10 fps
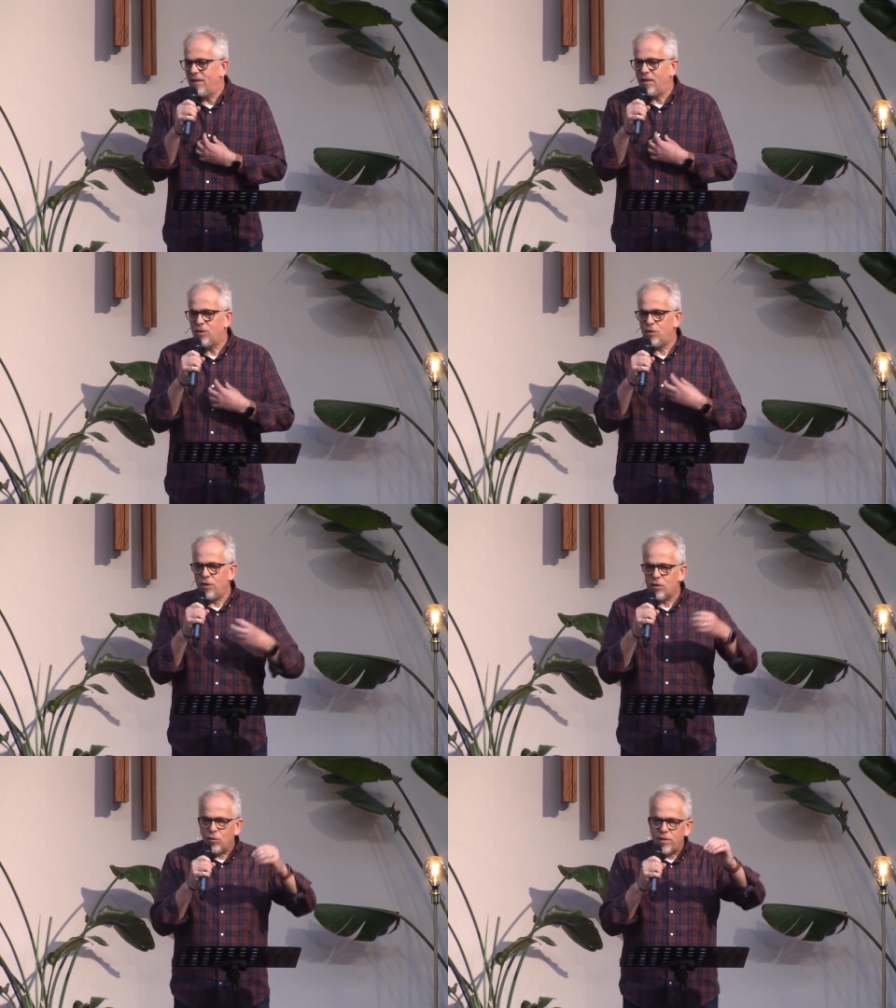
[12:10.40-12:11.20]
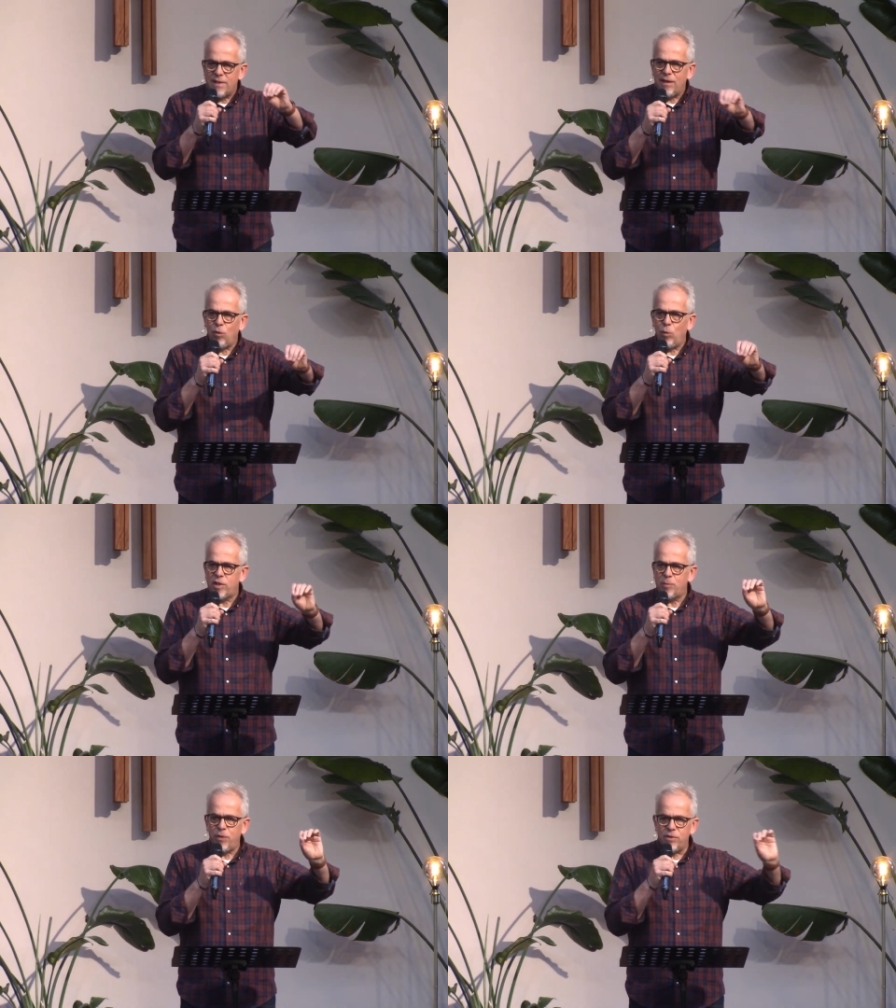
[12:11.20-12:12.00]
And so there's all these little
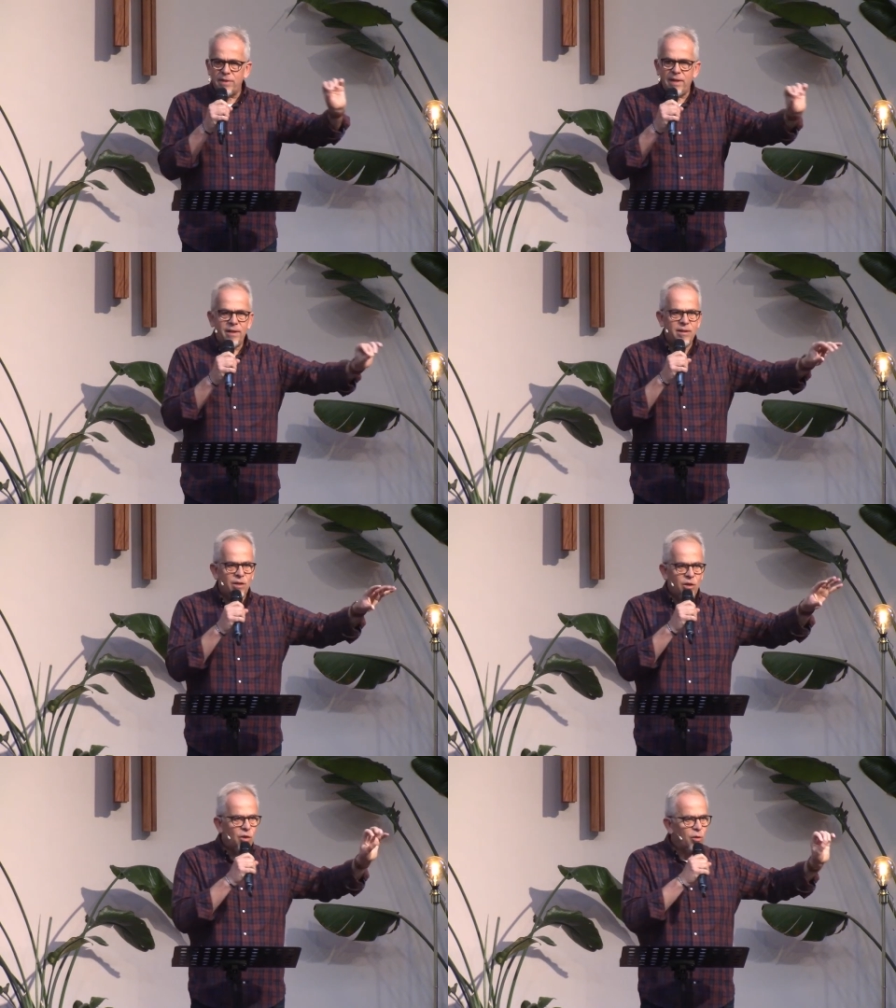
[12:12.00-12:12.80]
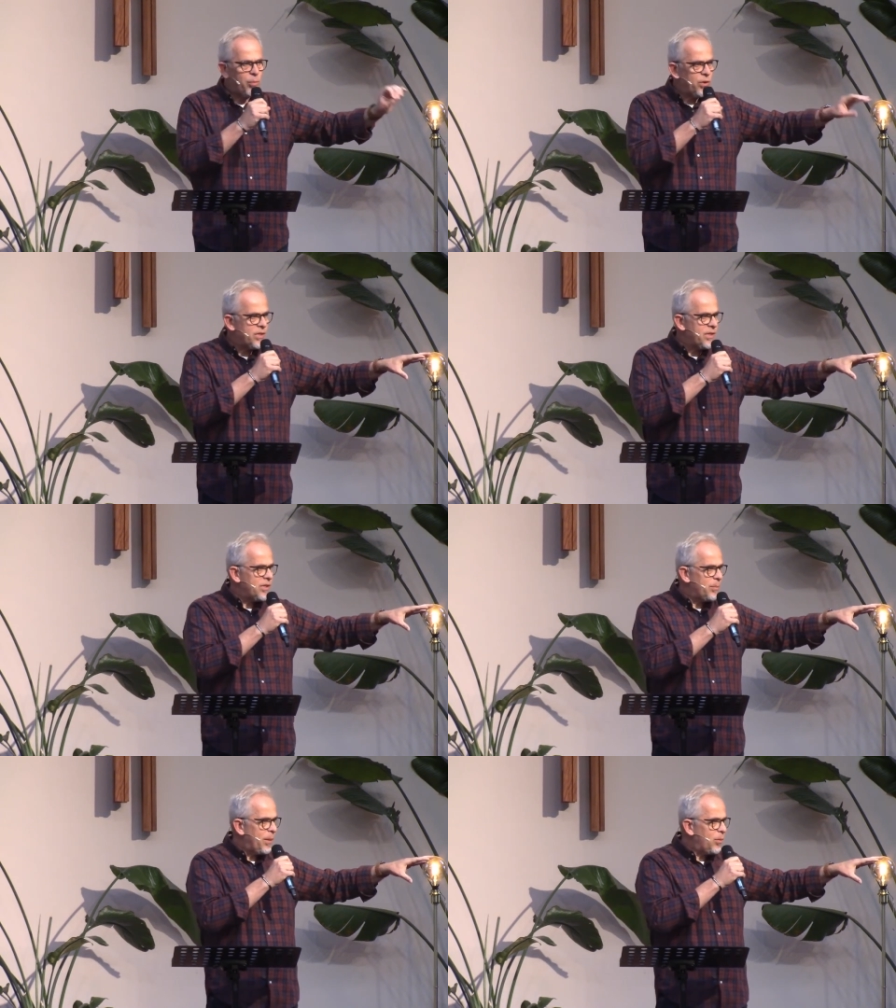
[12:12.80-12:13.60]
whispers that God puts
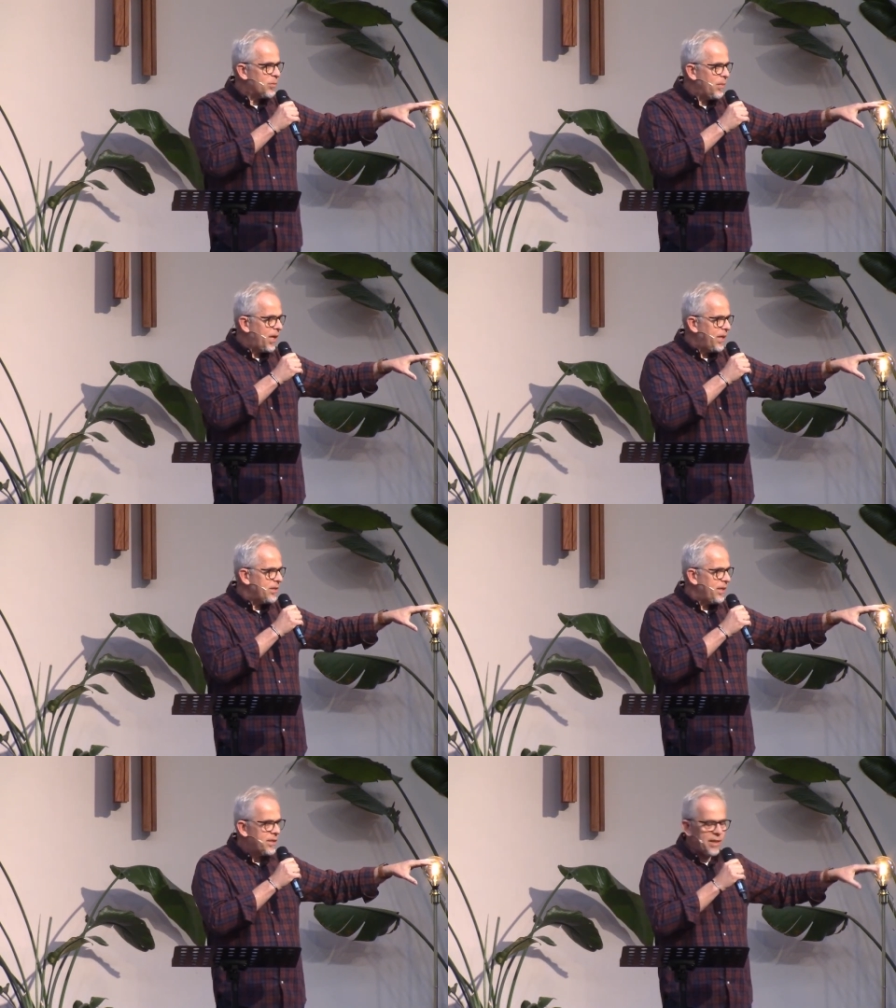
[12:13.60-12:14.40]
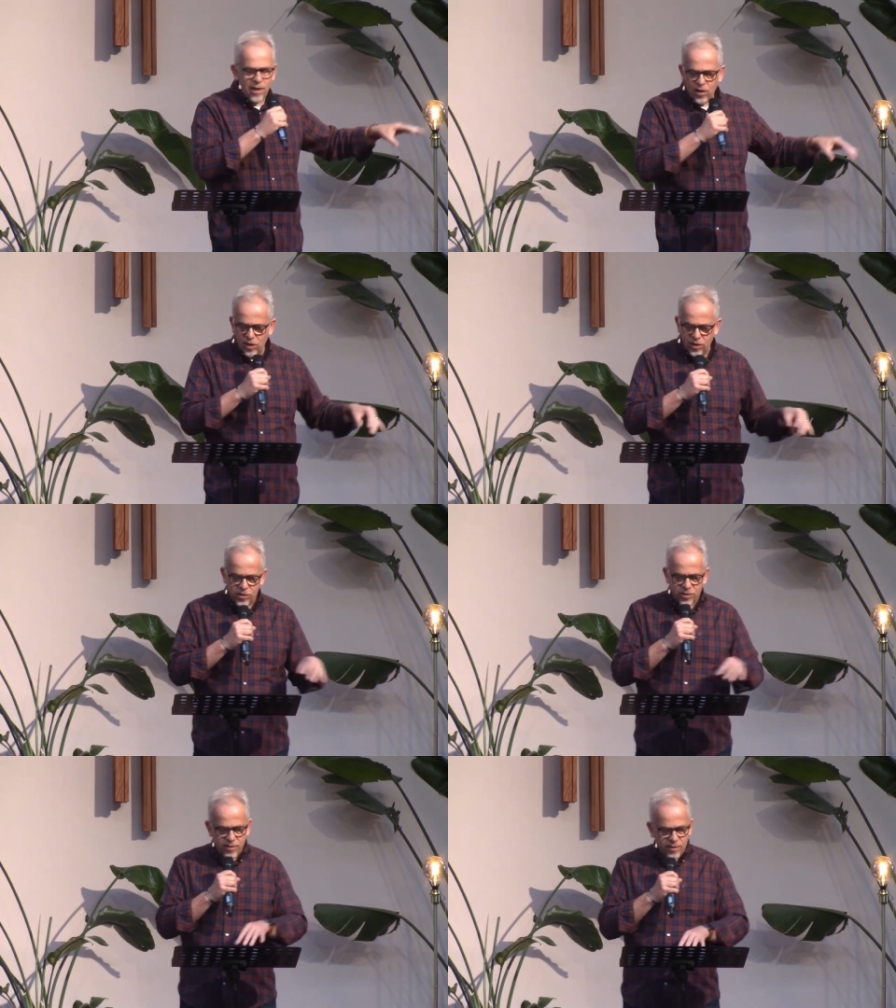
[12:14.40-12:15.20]
into people's minds and into their
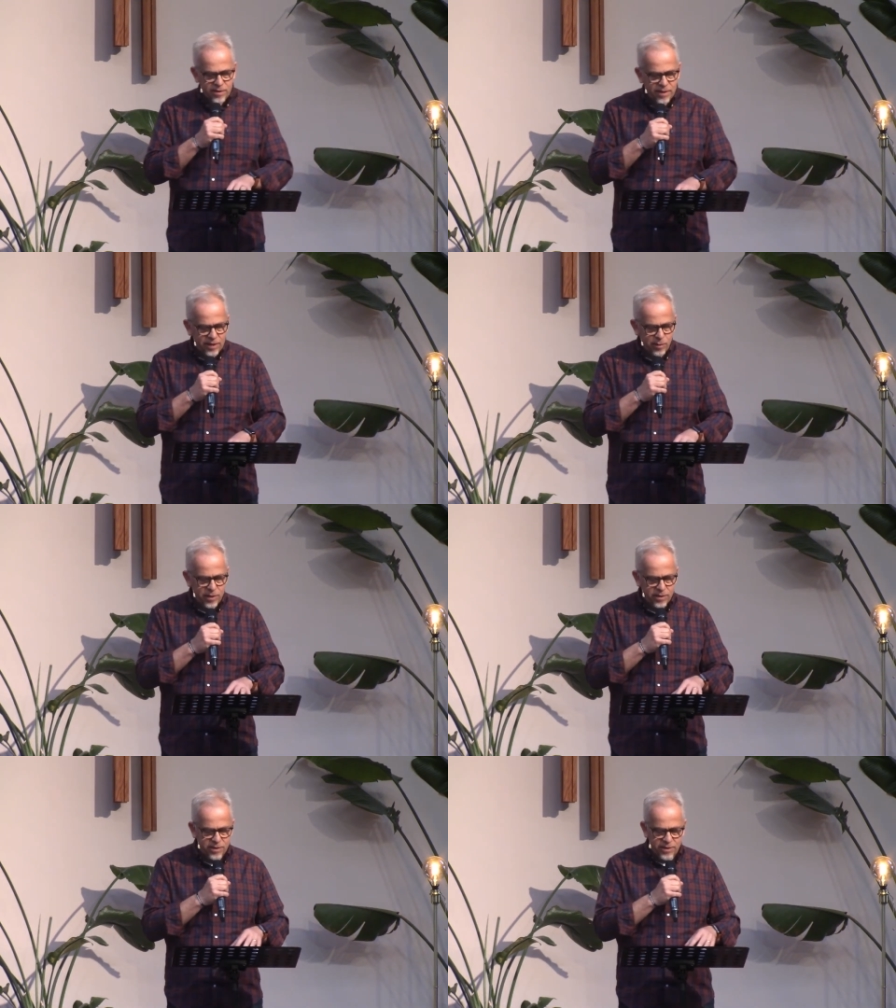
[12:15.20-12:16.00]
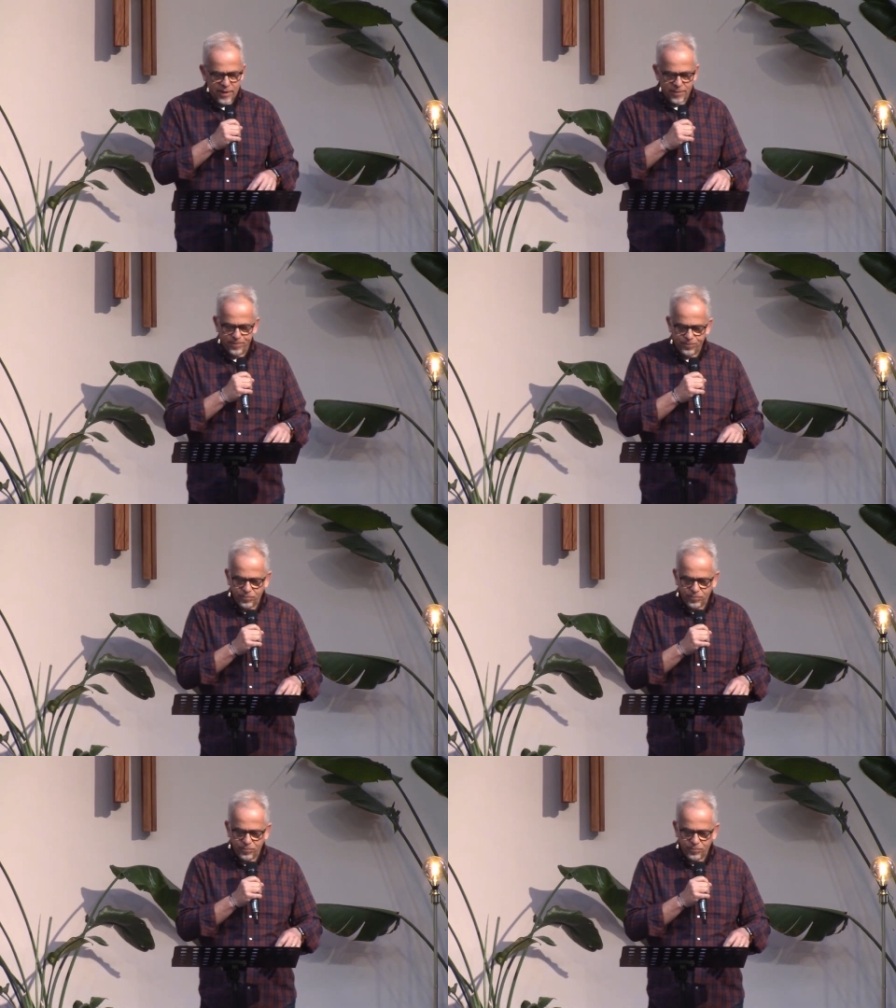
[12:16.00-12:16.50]
hearts to lead them into sin.